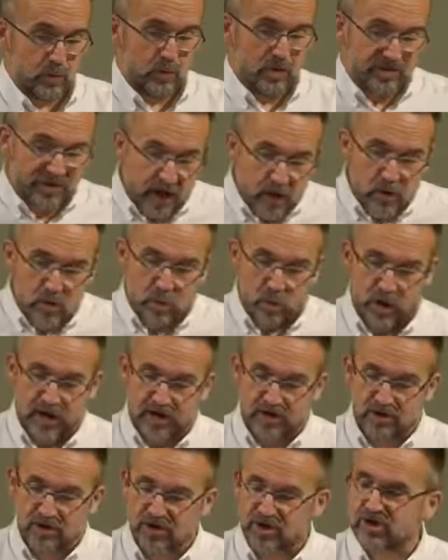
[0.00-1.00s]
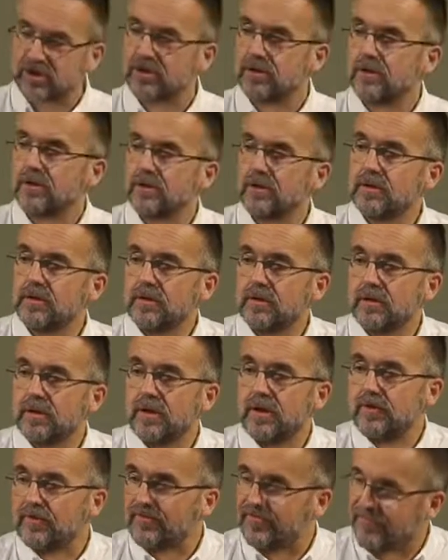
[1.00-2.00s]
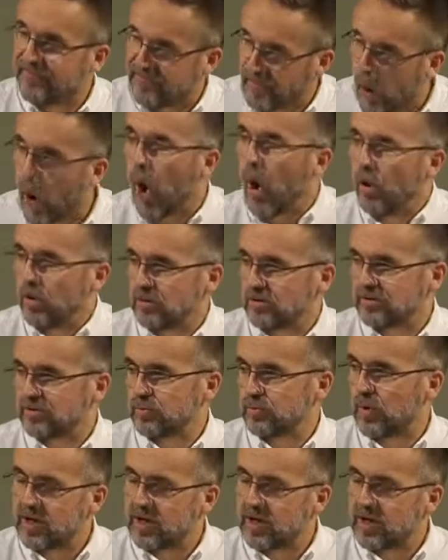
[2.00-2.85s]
without which it falls.